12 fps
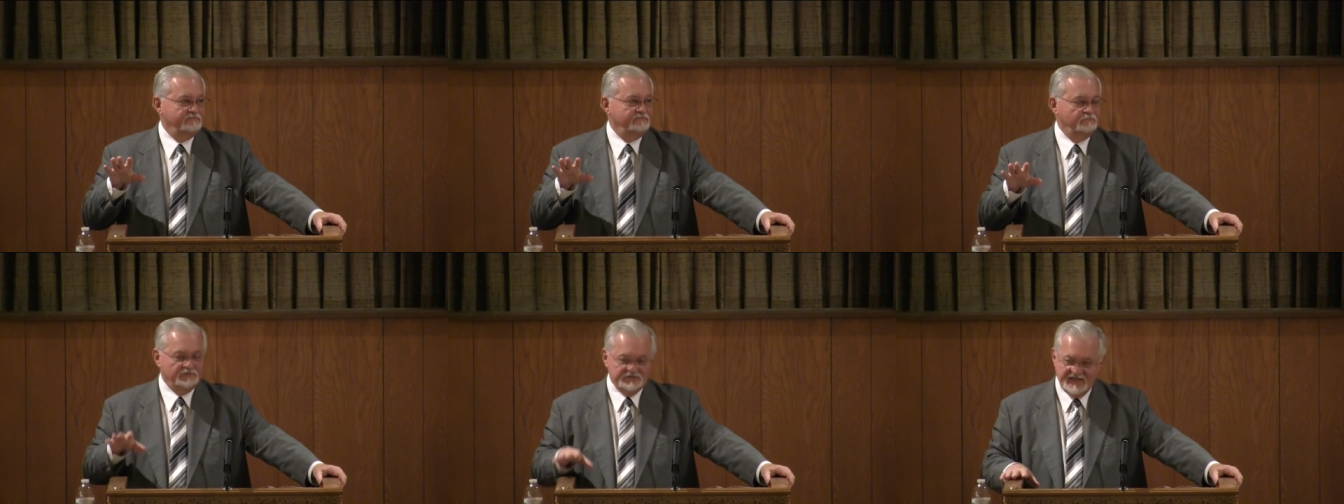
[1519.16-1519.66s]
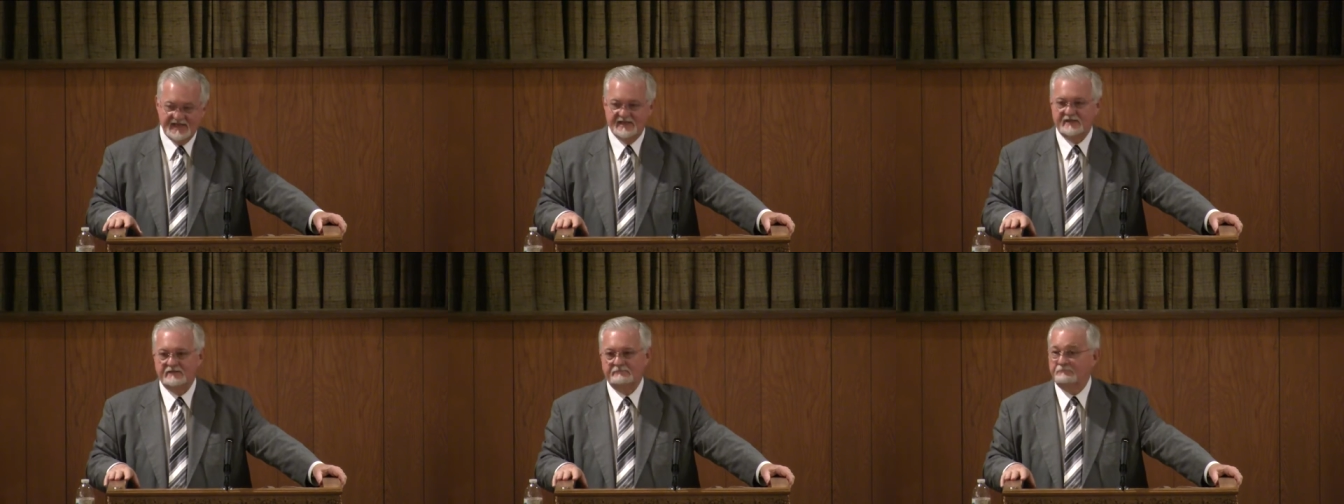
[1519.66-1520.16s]
was dead.
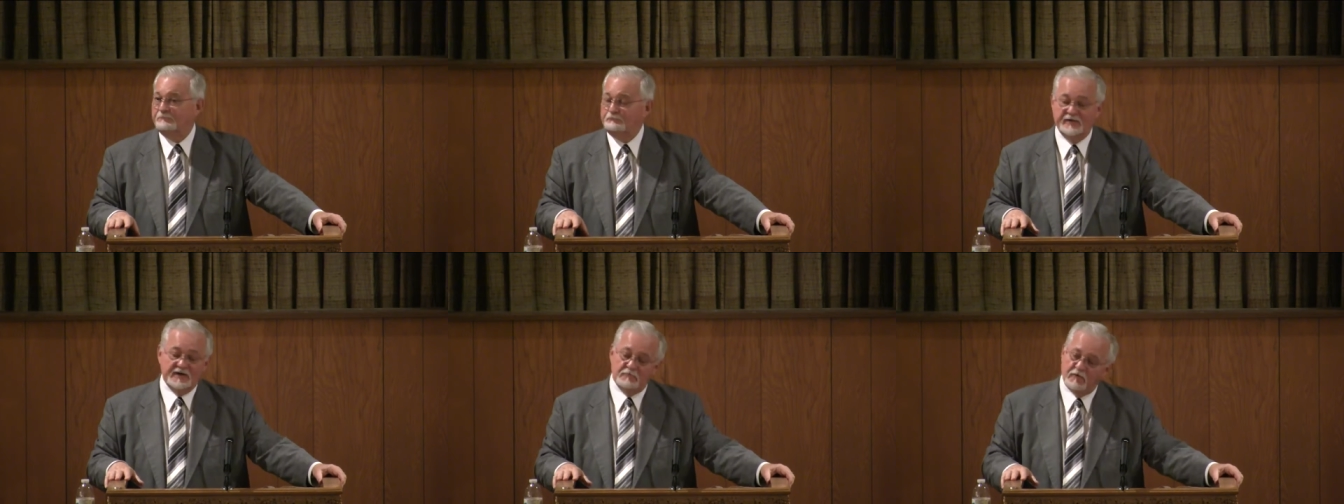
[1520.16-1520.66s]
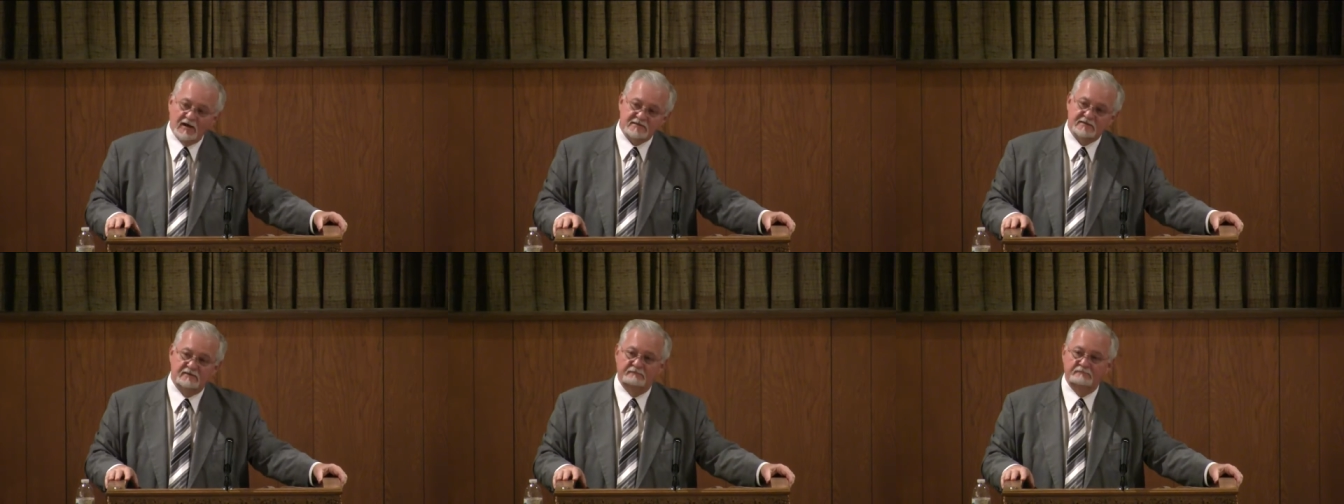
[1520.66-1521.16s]
But he wasn't.
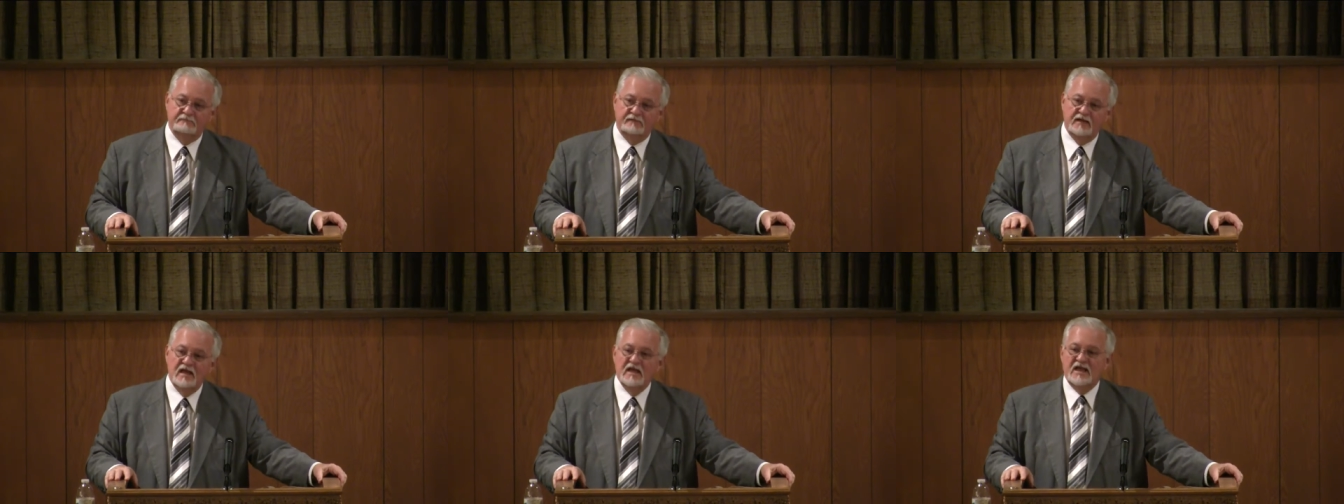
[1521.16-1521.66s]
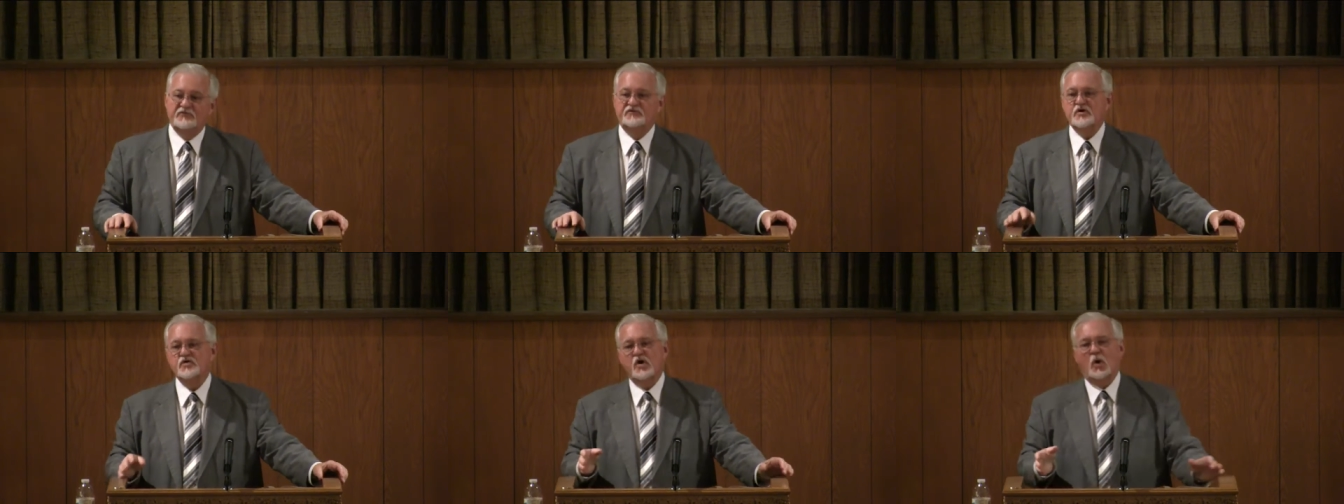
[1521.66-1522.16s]
If
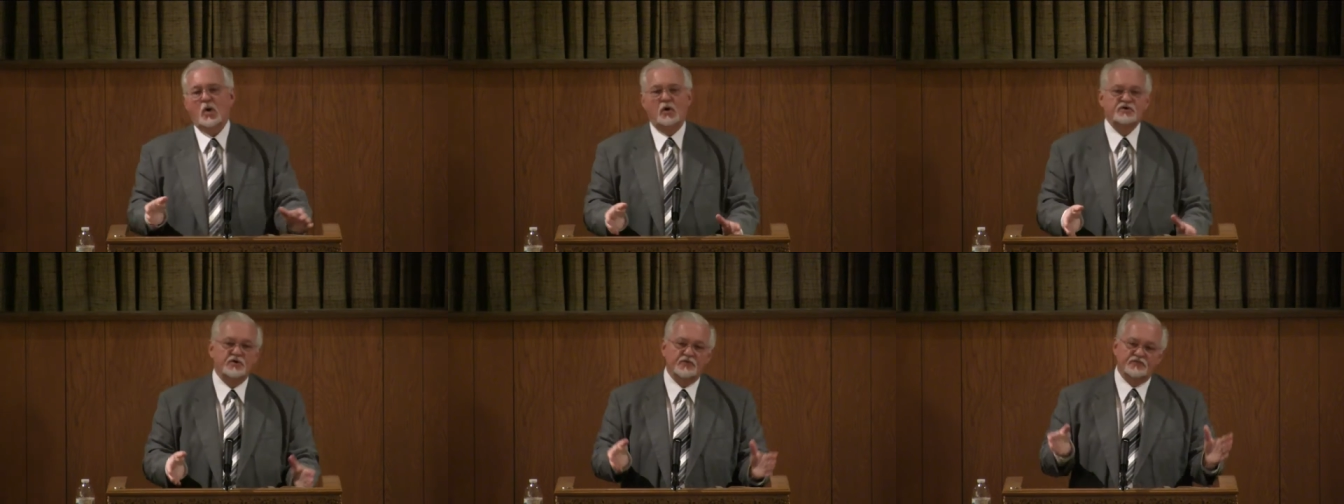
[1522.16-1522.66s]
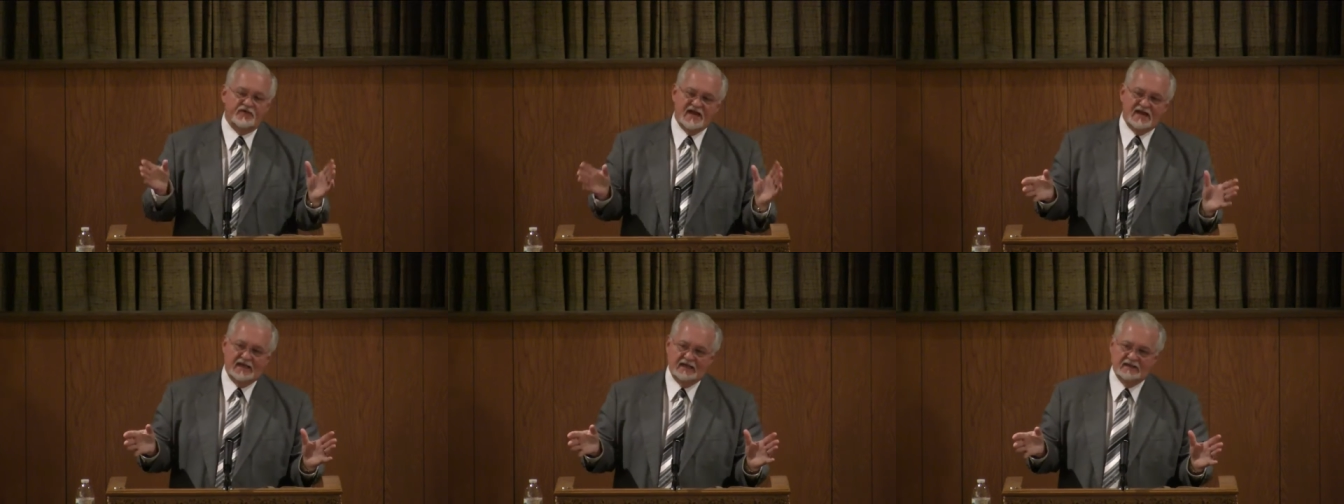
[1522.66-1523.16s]
you go on your
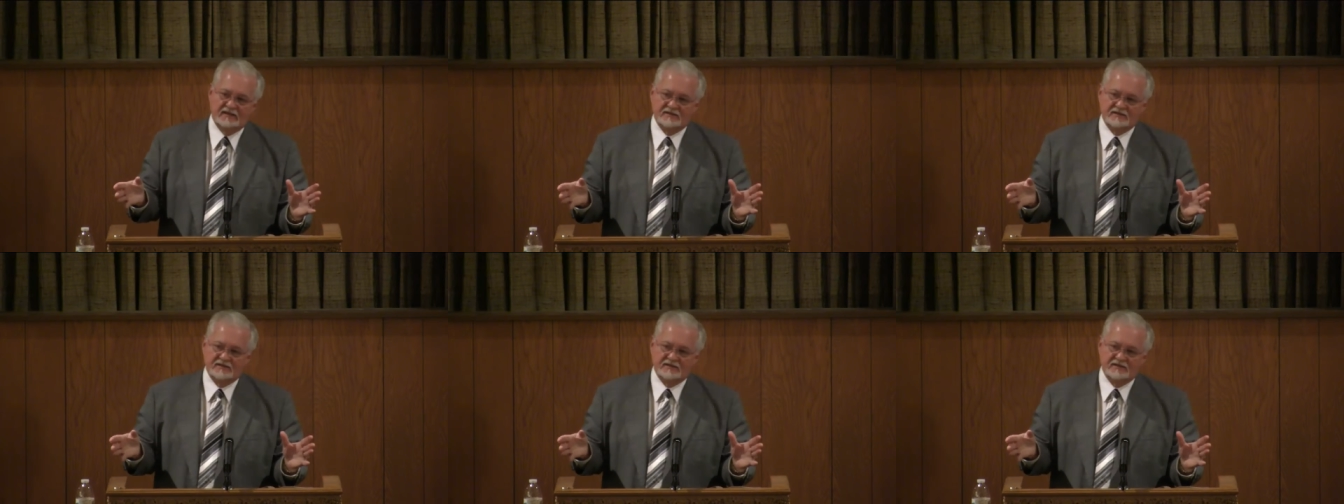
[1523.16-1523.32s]
feelings